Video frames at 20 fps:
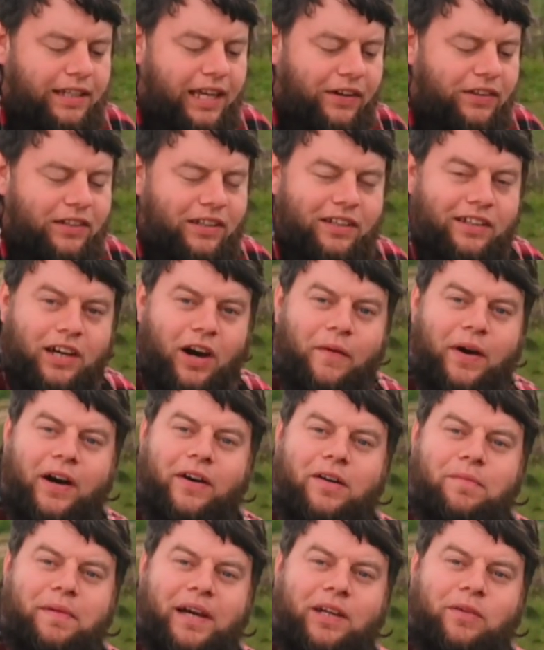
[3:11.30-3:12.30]
Now you can go
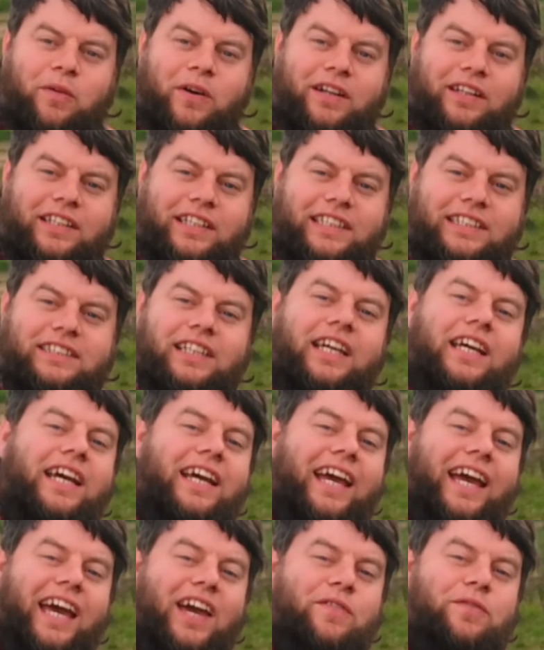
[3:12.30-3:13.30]
out and make one of these
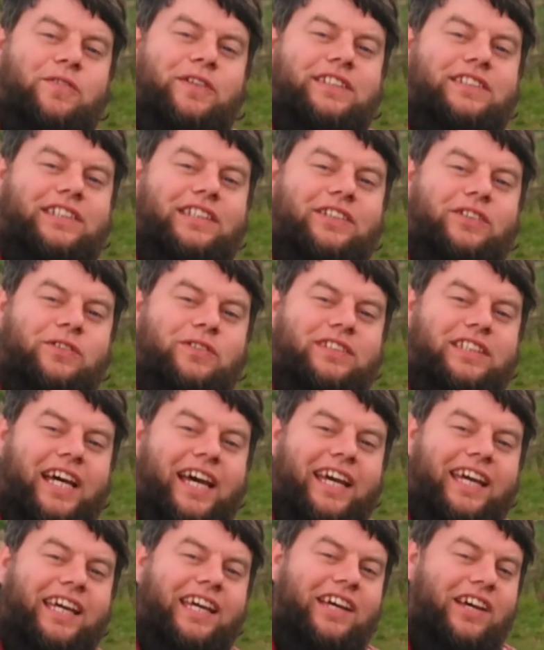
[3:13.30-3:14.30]
every single
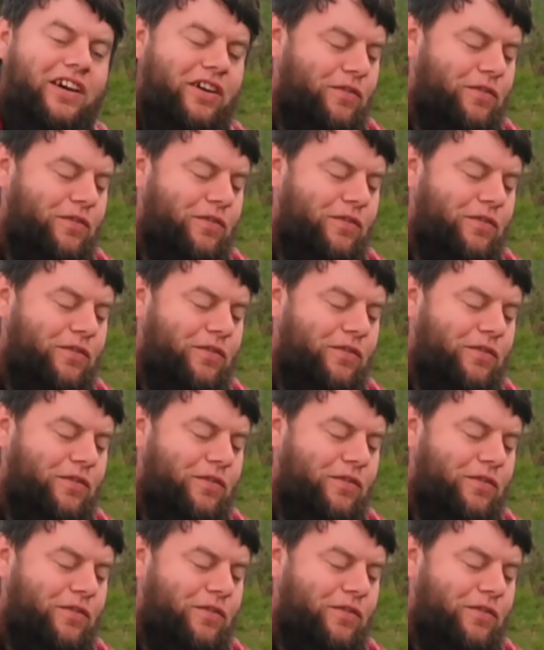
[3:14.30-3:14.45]
day